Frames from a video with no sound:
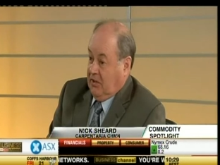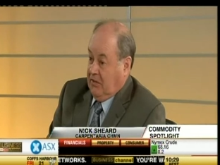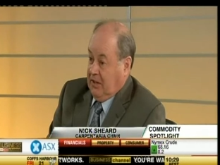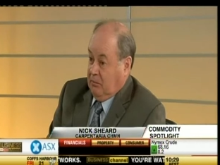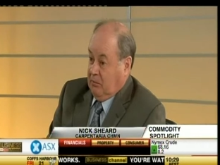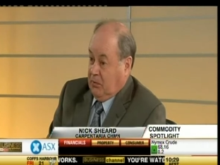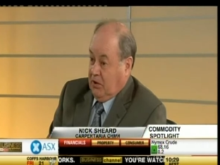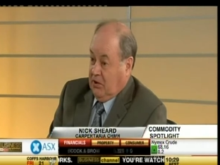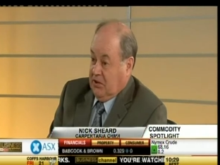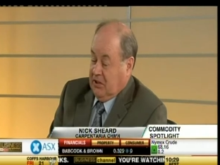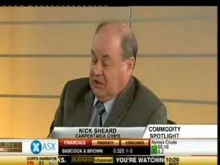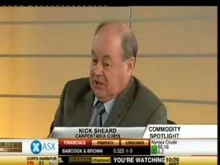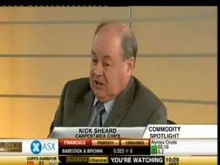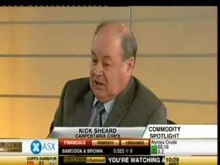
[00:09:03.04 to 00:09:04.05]
of that
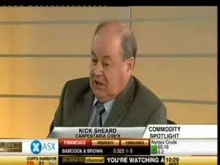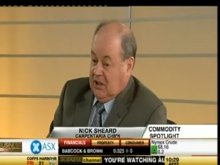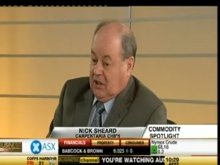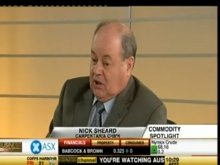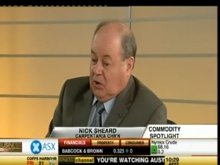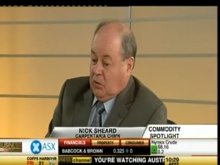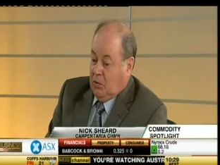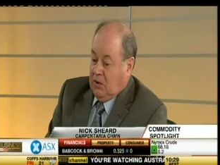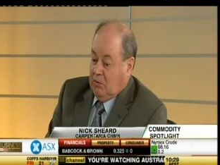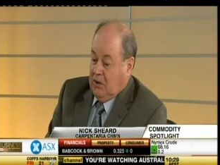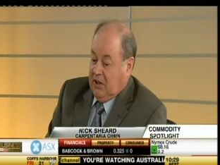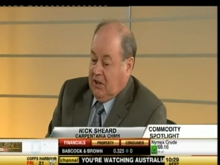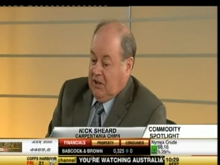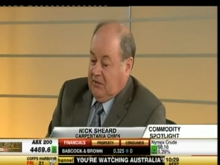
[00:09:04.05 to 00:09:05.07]
project. We
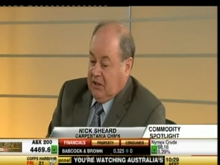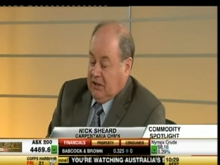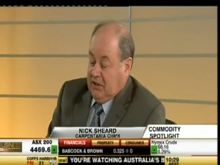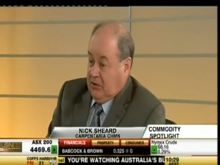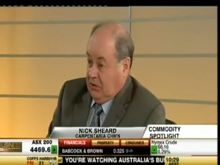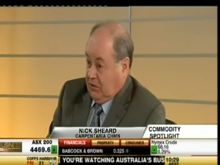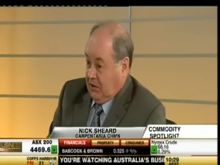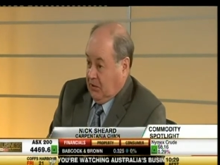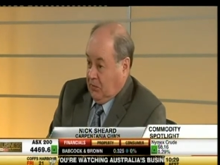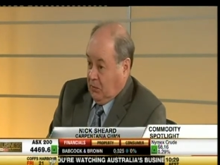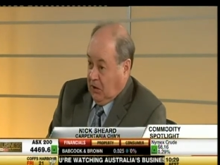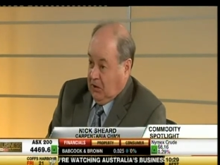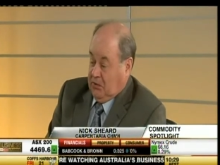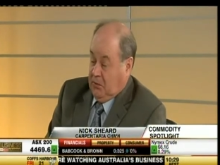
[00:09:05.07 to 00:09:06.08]
believe that the New South
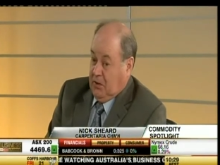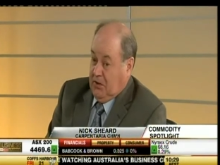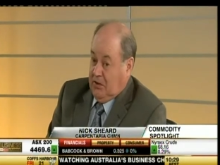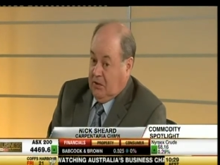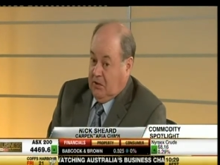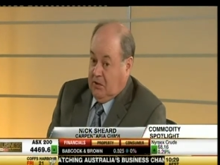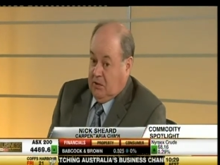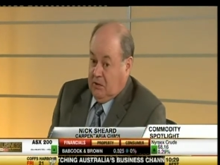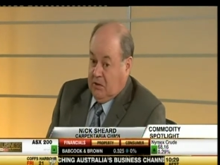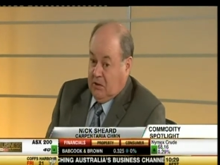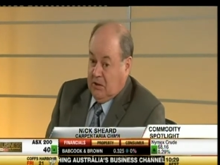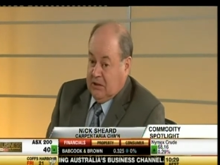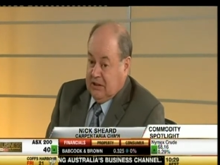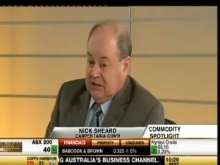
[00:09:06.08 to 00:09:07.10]
Wales one, though, in all
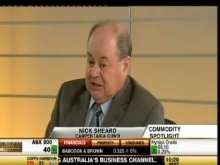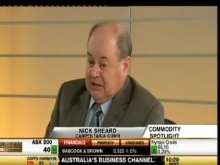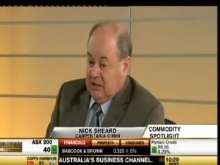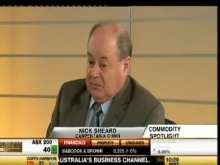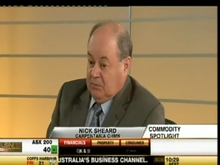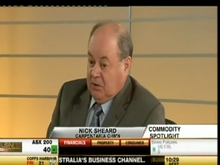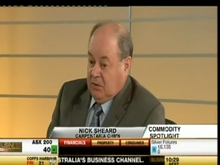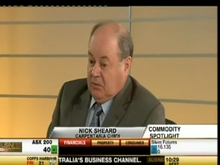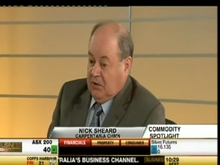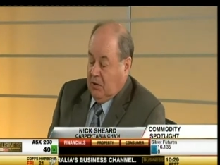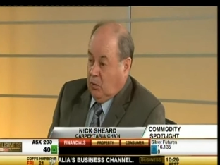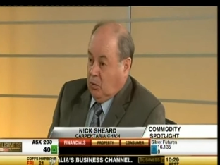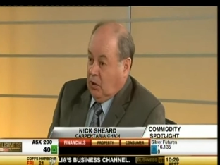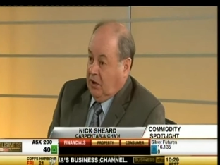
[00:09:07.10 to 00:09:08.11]
honesty, is probably
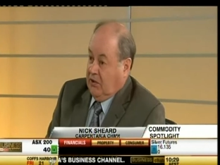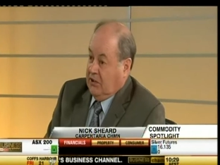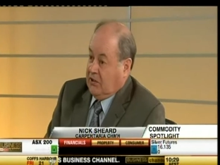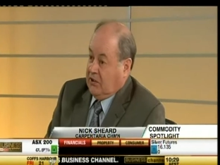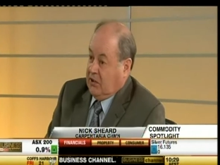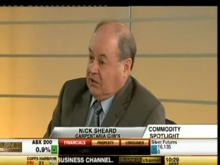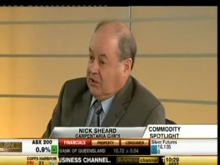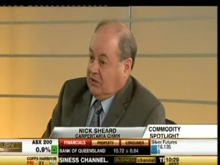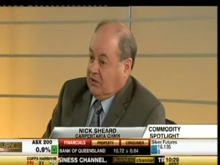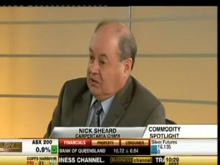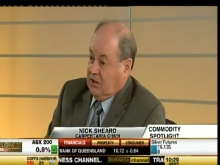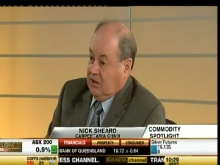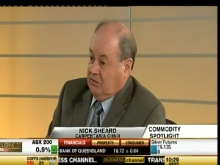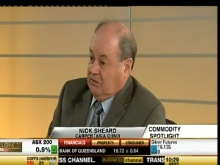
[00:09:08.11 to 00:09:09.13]
the one that's going to
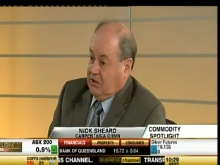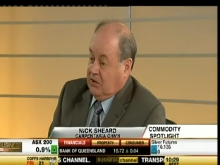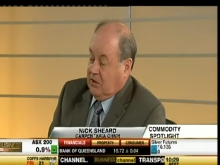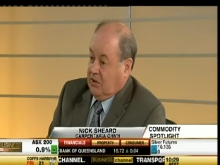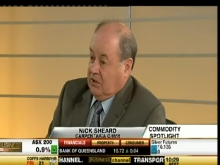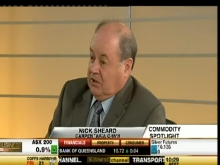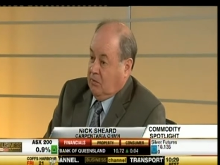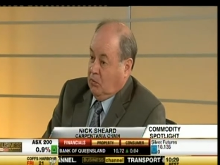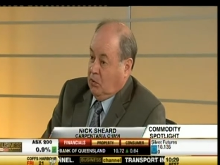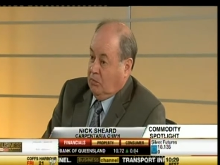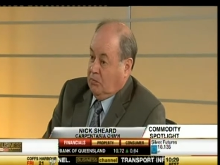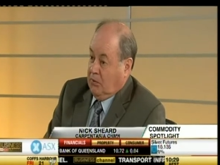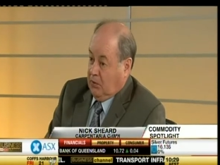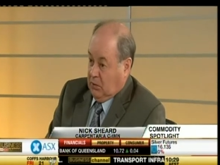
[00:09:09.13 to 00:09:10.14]
give us the more
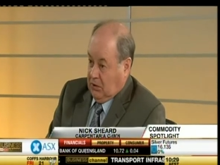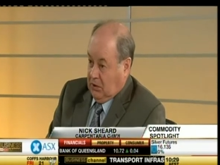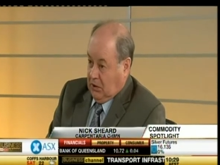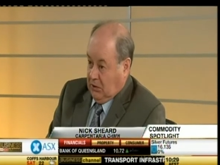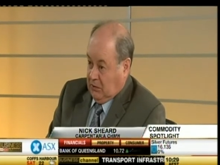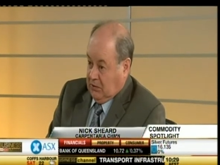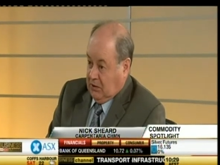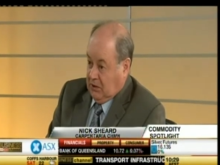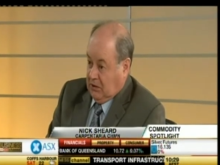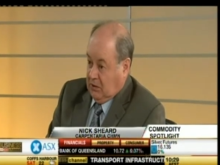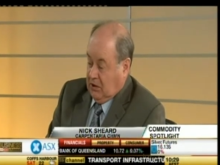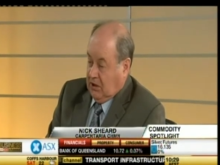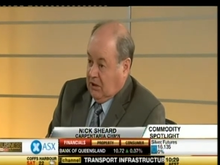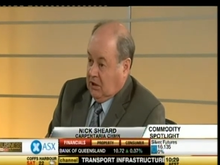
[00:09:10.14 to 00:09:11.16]
pure gold
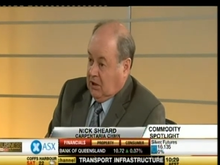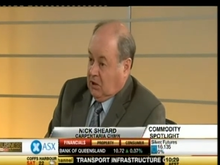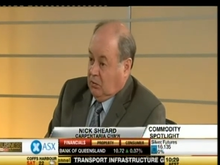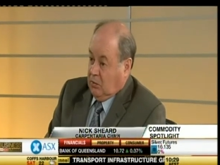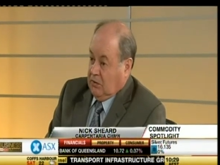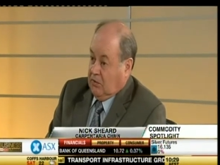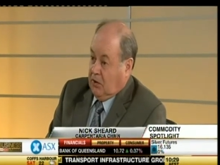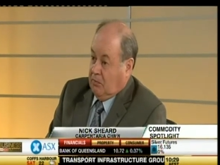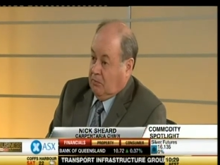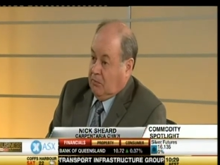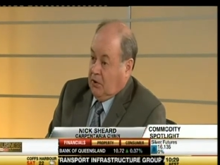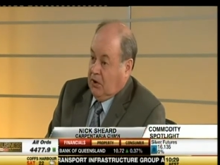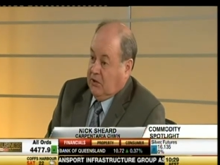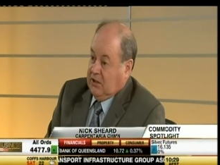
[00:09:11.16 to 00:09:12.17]
show. We've got
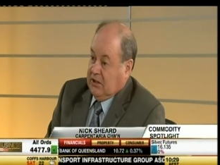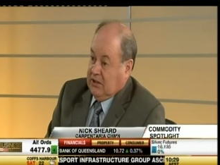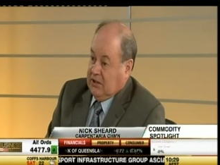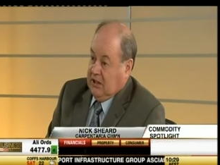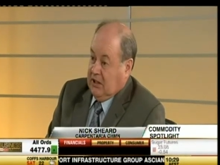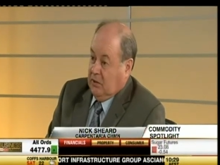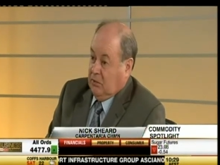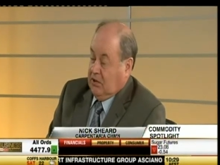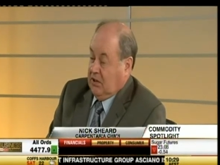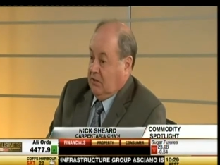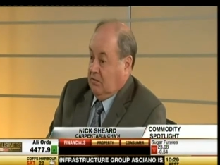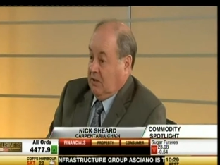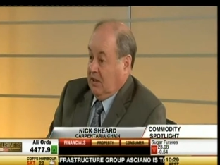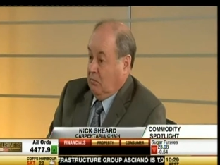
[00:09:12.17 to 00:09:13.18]
projects there which
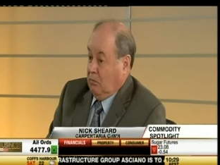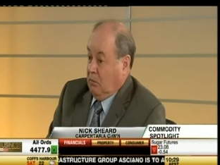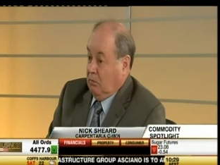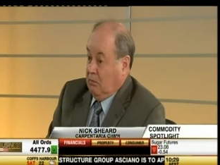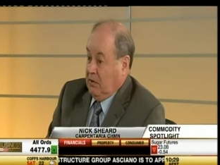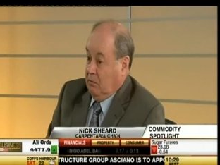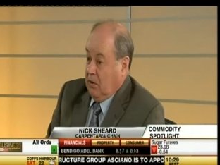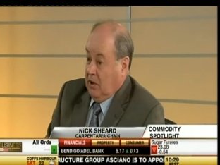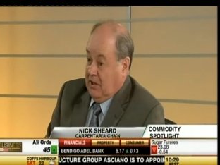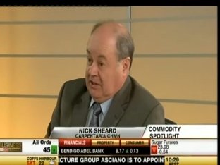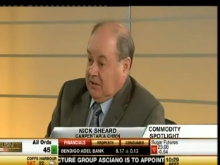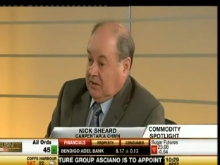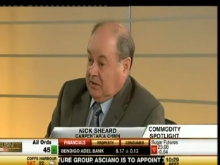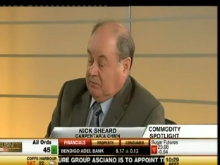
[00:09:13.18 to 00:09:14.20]
have been
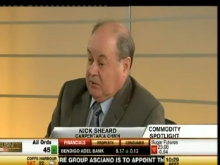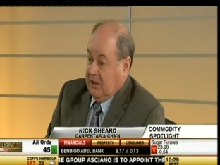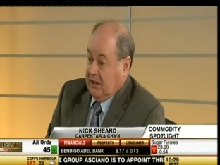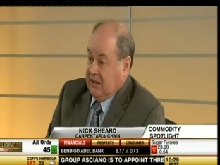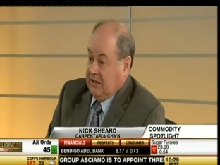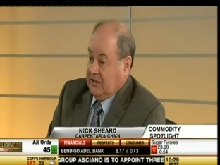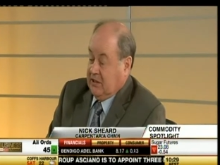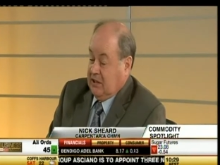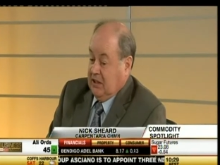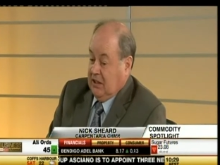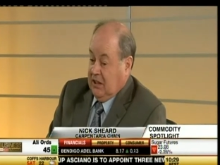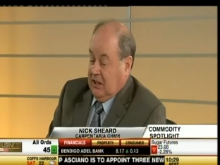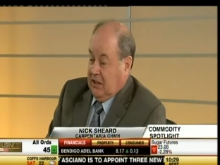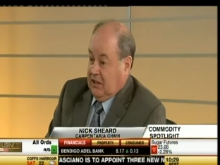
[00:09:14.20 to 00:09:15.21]
mined in the past,
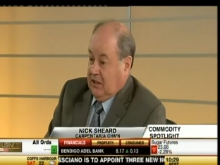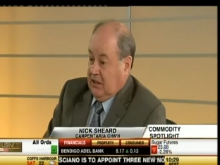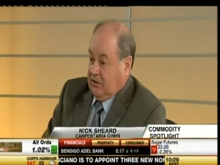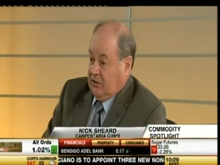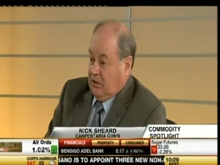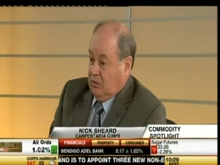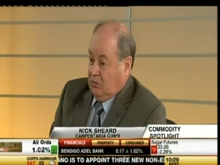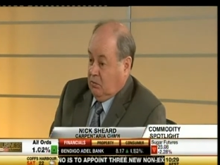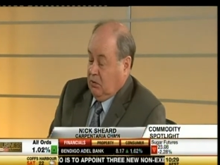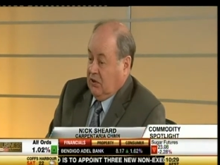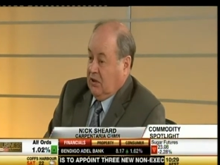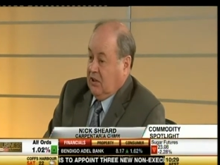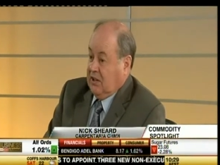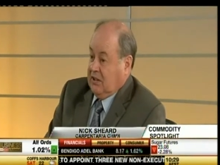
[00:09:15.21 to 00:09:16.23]
so we
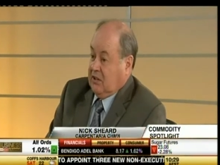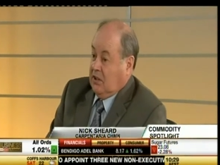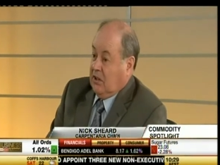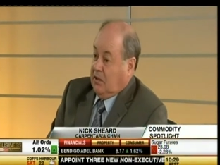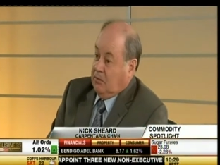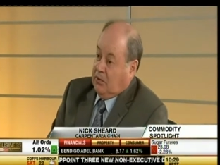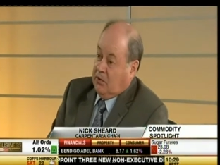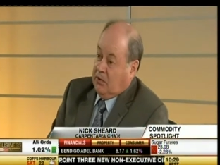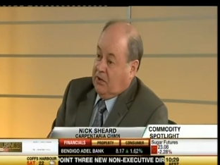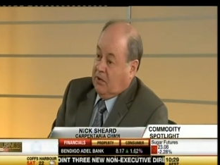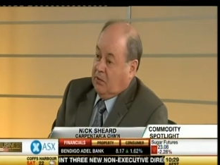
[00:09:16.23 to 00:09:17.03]
think that's a high priority.